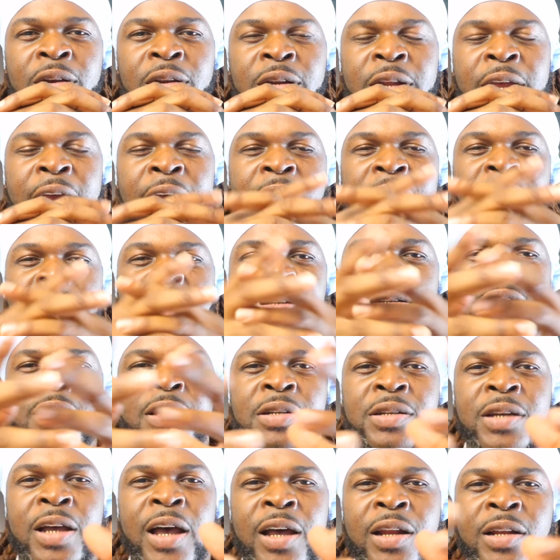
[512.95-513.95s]
They had to
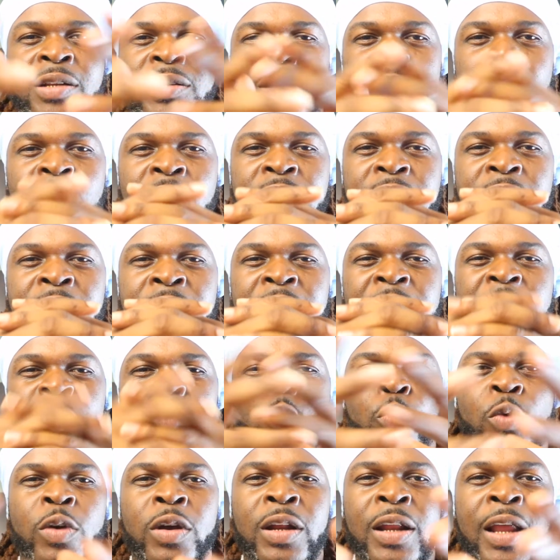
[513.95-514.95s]
teach her how to talk. They
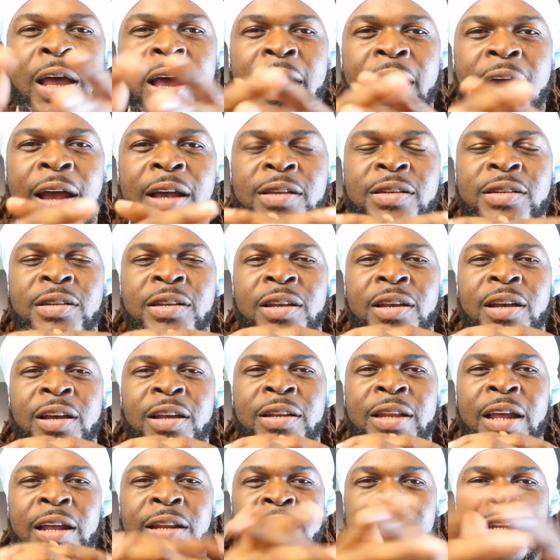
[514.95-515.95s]
didn't realize
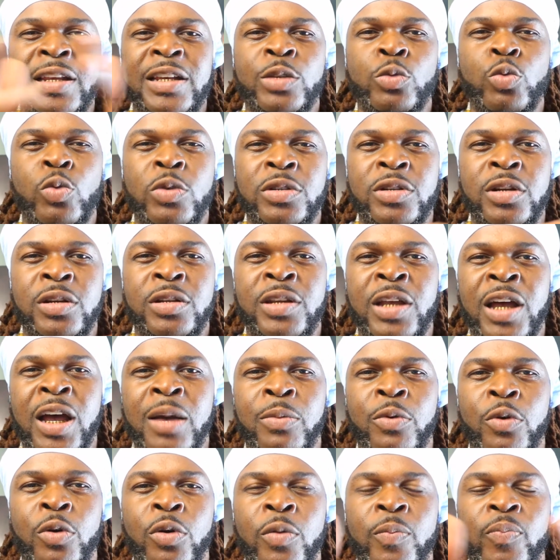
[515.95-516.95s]
that this was the
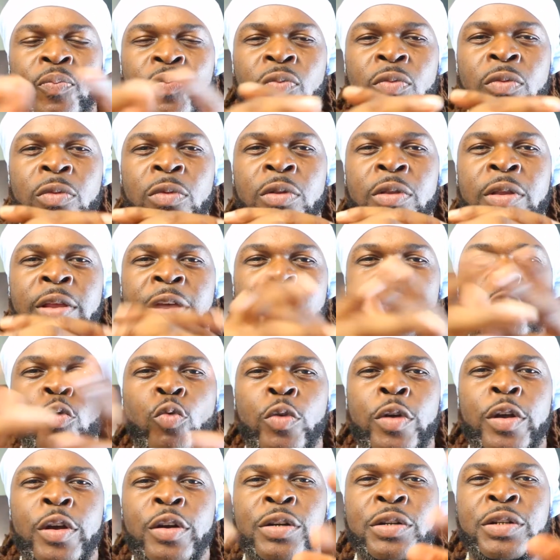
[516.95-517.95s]
double. Their
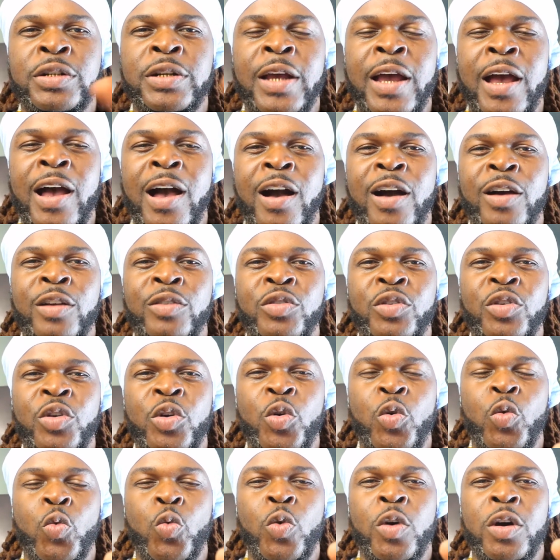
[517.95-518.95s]
real child
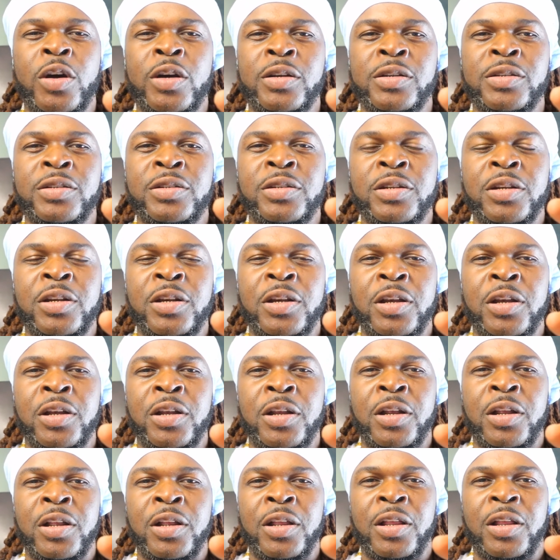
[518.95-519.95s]
was
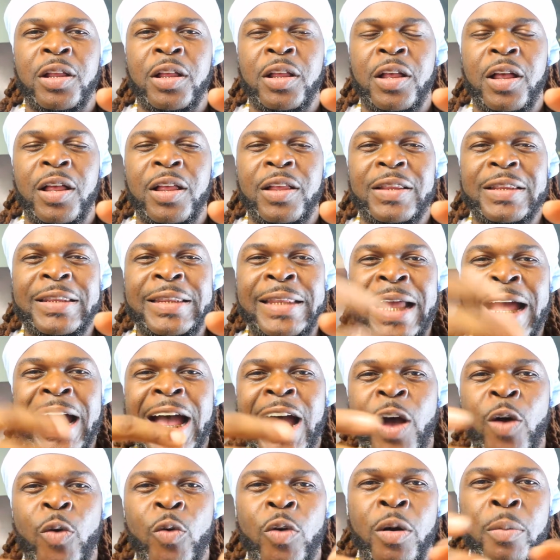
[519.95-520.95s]

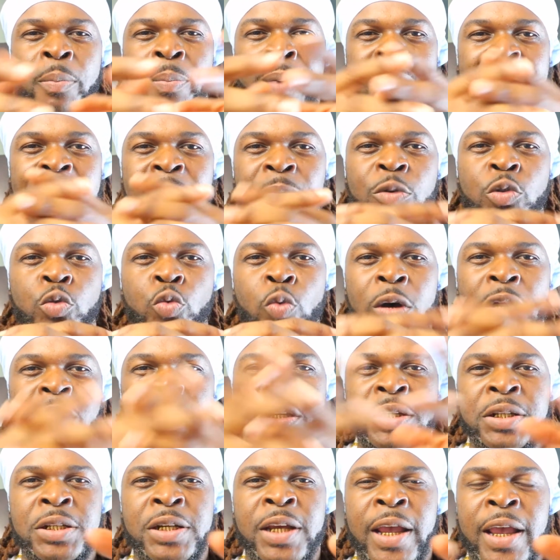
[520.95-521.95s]
now a bottom
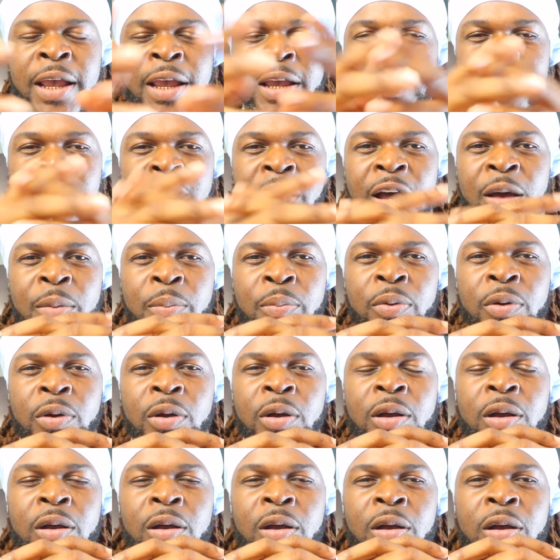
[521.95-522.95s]
dweller, chained up,
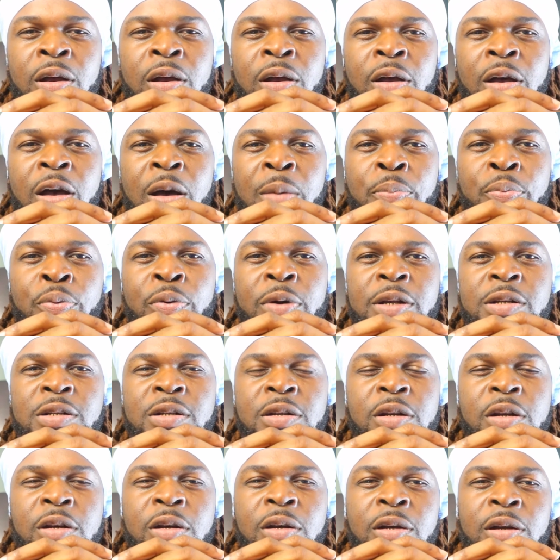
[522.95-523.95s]
a
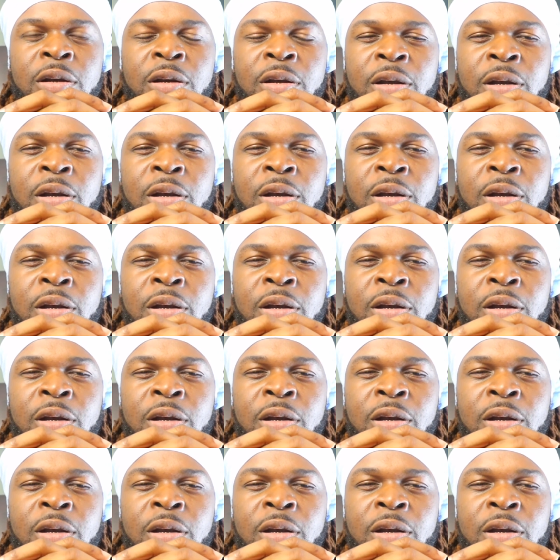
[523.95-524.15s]
prisoner.